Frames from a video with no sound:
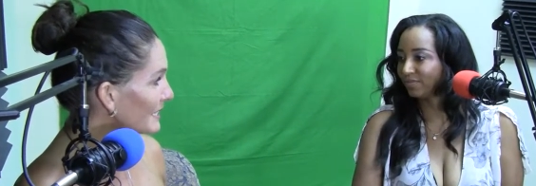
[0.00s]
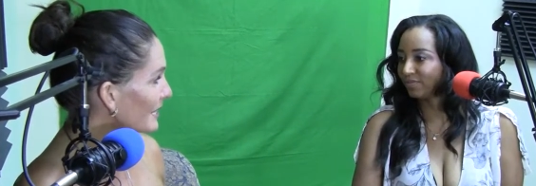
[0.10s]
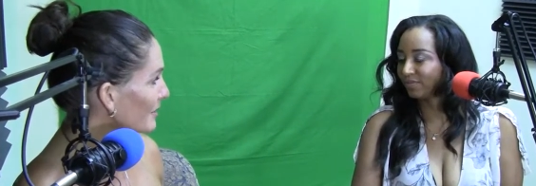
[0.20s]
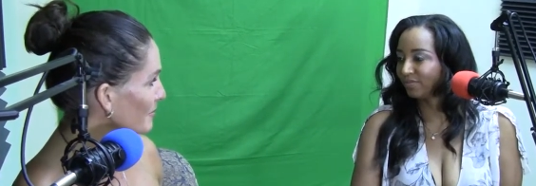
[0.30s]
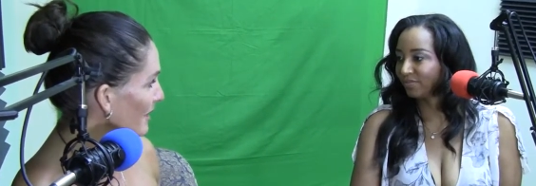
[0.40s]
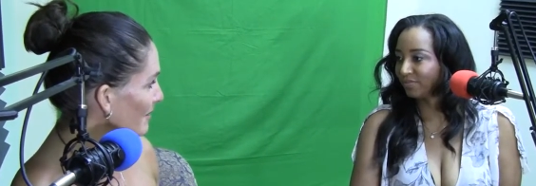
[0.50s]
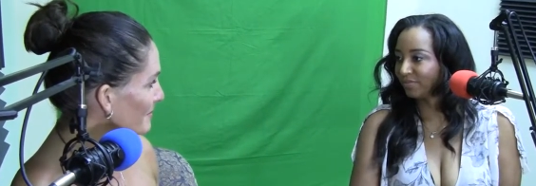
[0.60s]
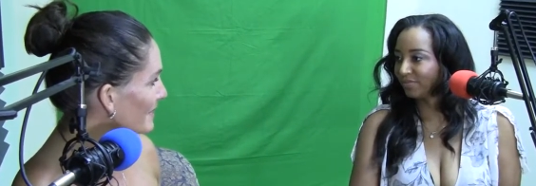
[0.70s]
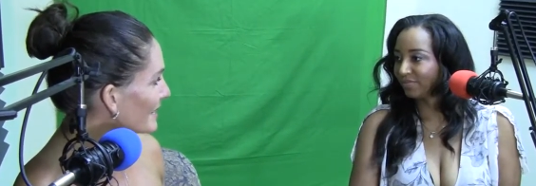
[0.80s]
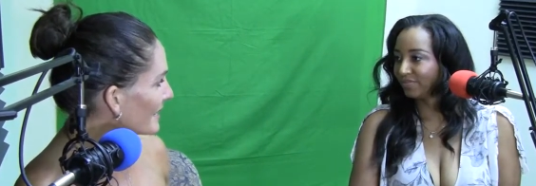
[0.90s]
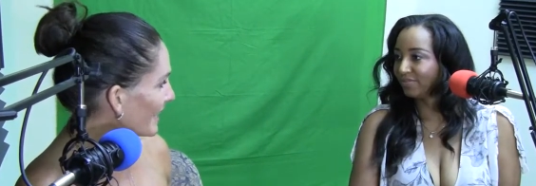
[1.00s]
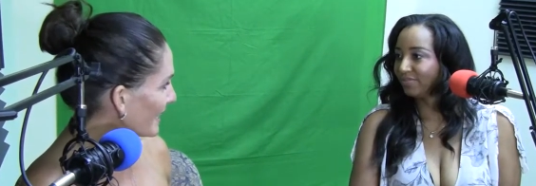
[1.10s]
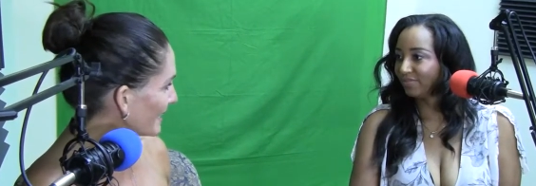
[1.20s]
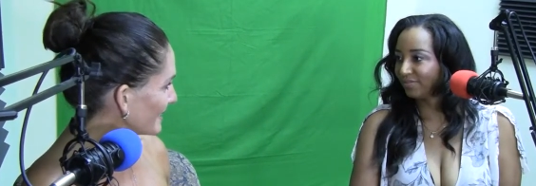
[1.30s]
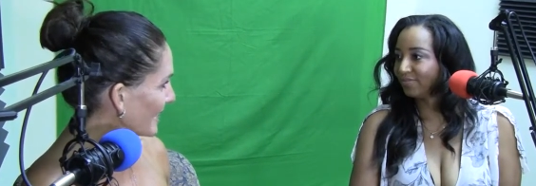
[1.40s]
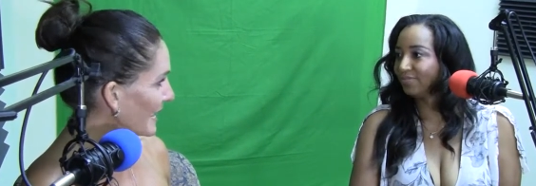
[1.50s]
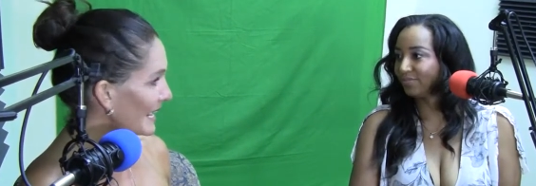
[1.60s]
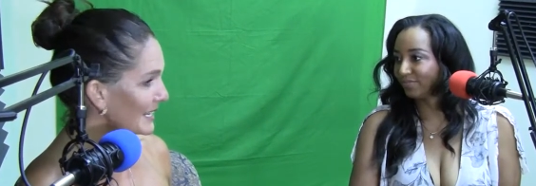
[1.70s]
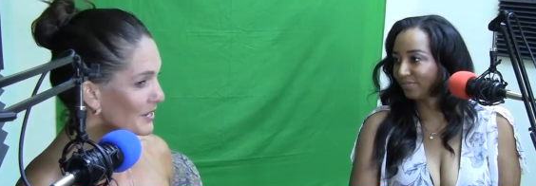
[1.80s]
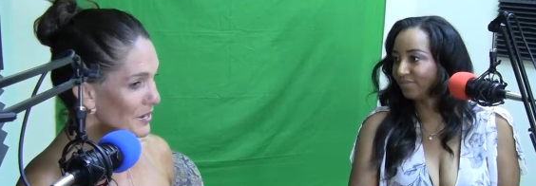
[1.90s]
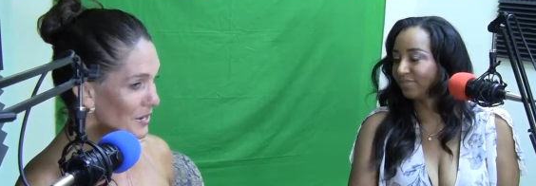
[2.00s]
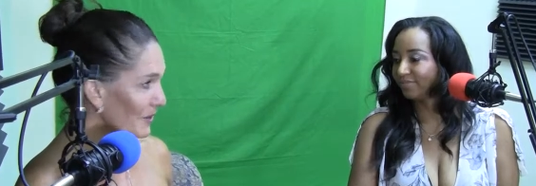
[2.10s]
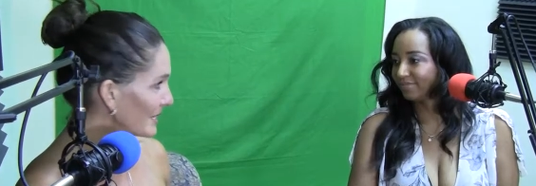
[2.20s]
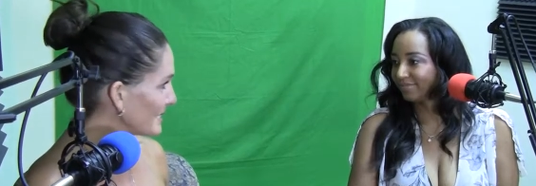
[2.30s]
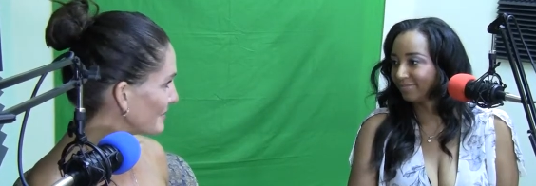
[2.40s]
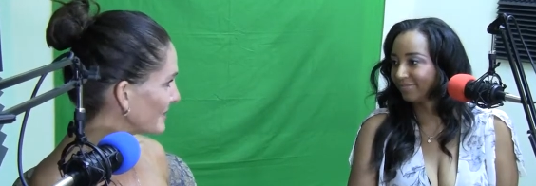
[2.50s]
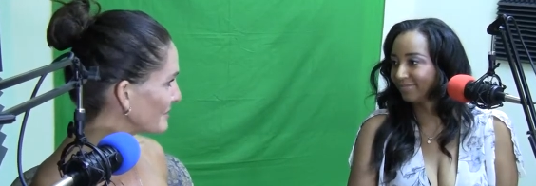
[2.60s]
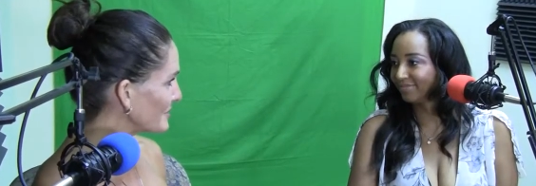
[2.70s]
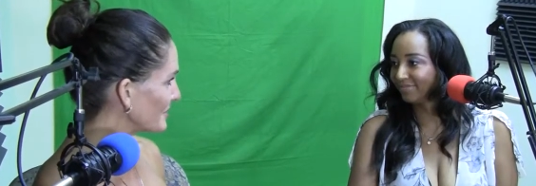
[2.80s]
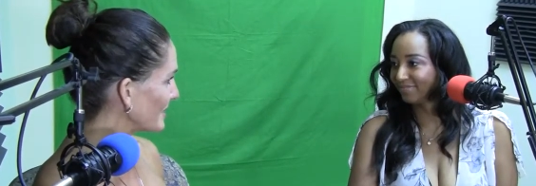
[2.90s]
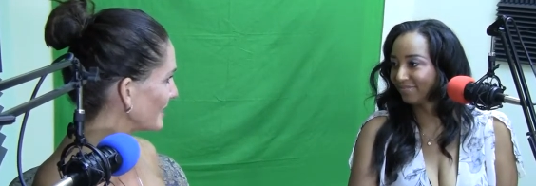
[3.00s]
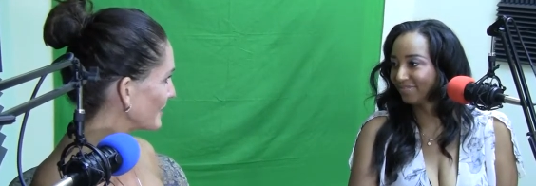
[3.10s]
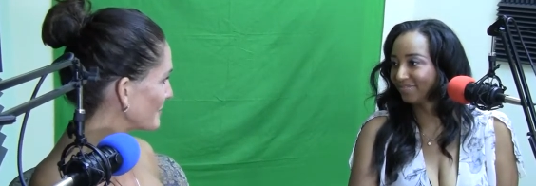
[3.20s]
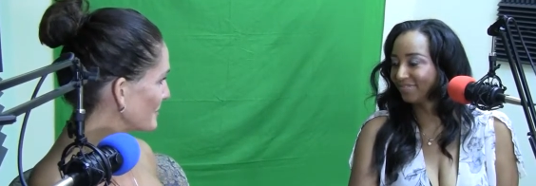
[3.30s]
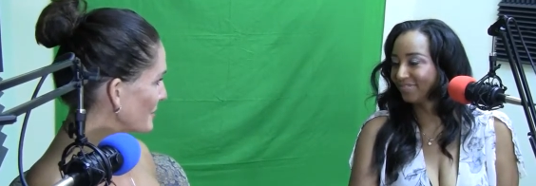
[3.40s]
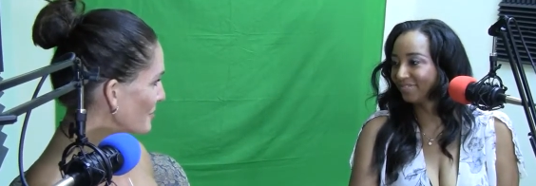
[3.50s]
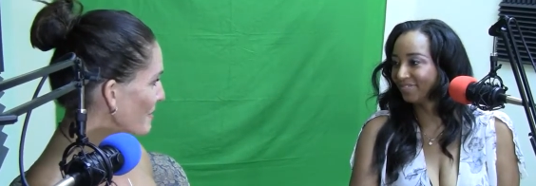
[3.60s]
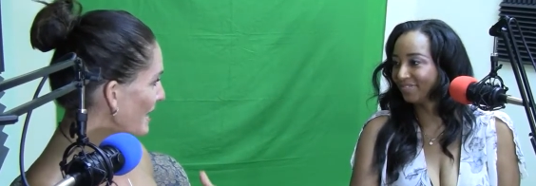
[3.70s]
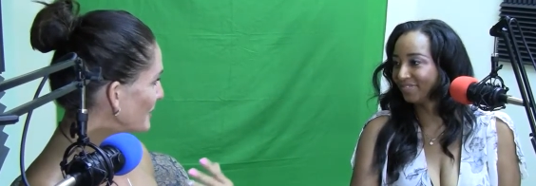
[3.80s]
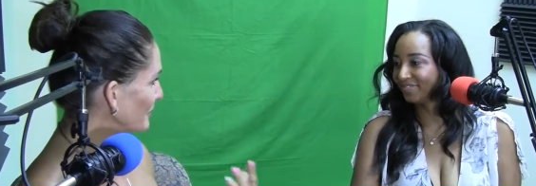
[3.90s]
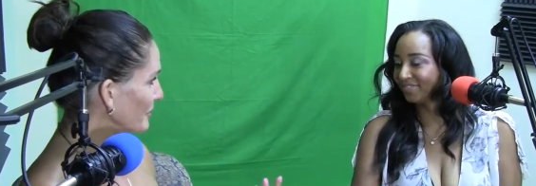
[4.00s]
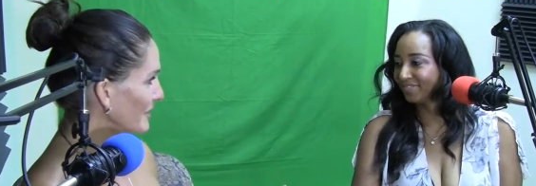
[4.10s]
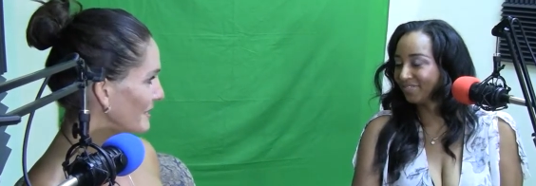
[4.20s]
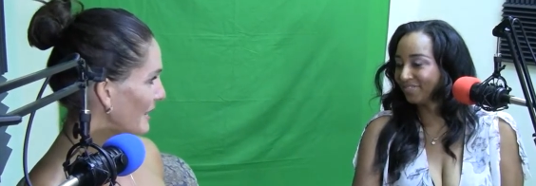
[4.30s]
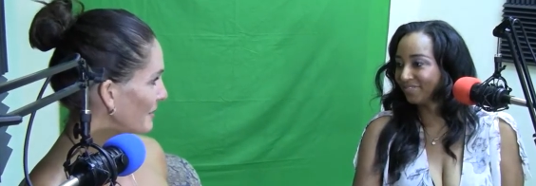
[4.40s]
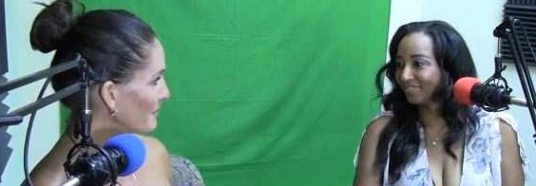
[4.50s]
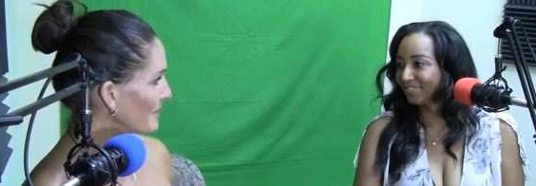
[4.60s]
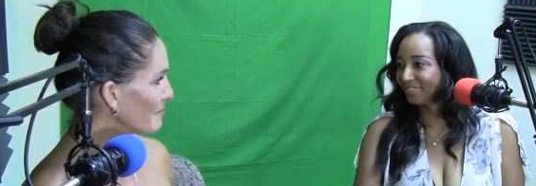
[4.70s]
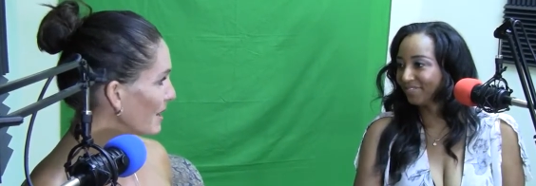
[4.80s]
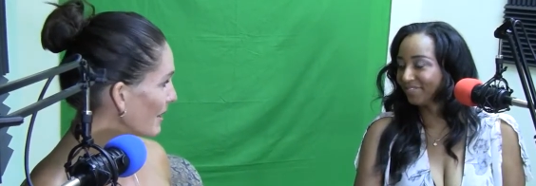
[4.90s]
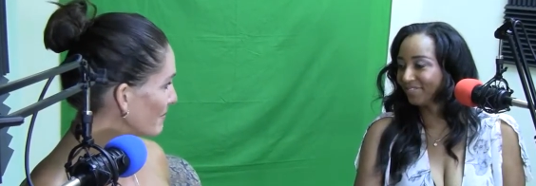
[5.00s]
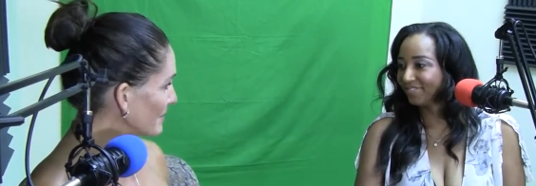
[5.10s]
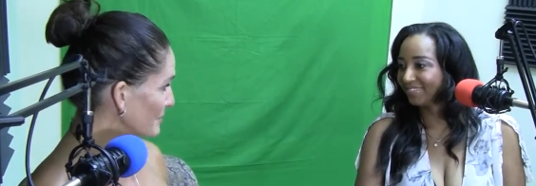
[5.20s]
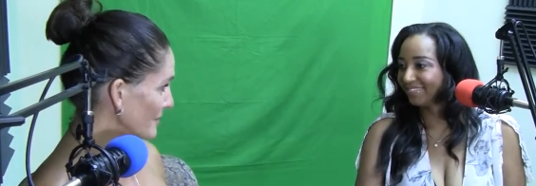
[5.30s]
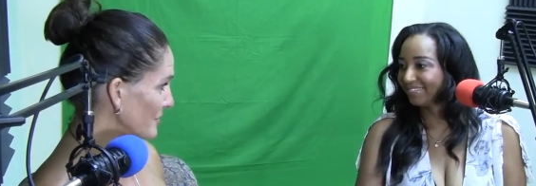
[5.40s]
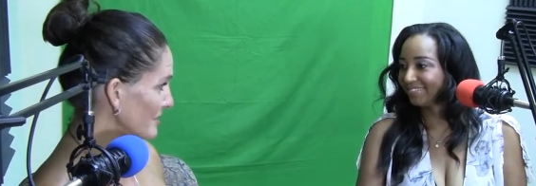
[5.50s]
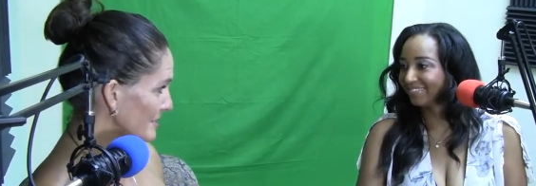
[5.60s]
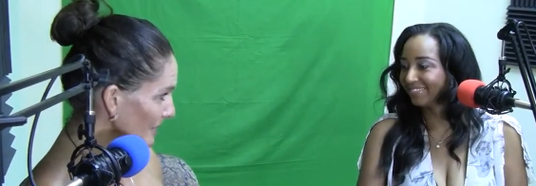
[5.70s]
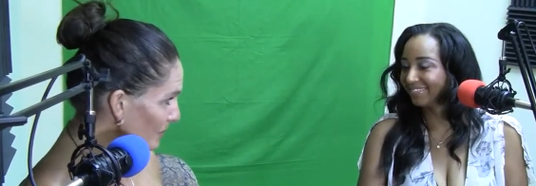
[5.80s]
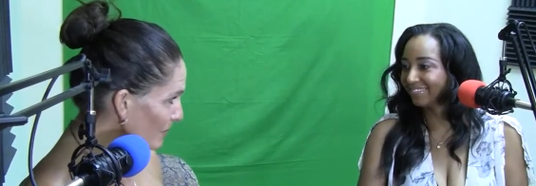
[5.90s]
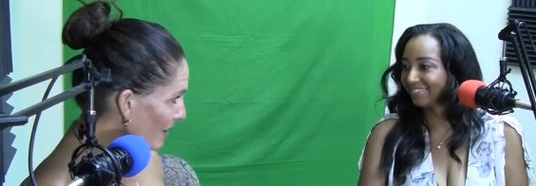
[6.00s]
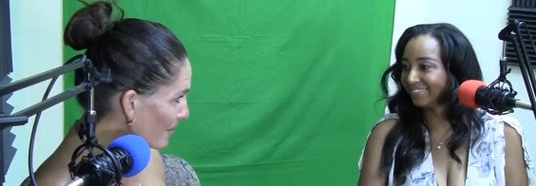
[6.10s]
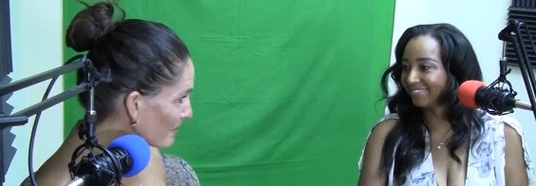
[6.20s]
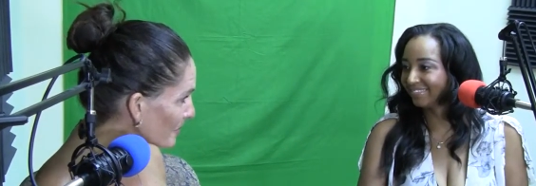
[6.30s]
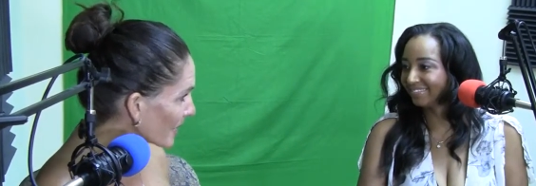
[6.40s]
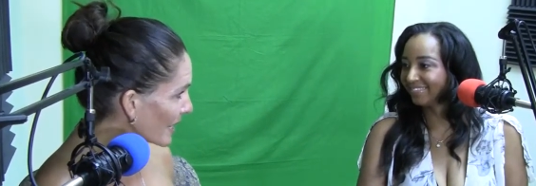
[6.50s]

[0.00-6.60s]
Speaker 1: young mom and I had no idea what I was doing. There was no manual on how to be a mom, especially a single mom.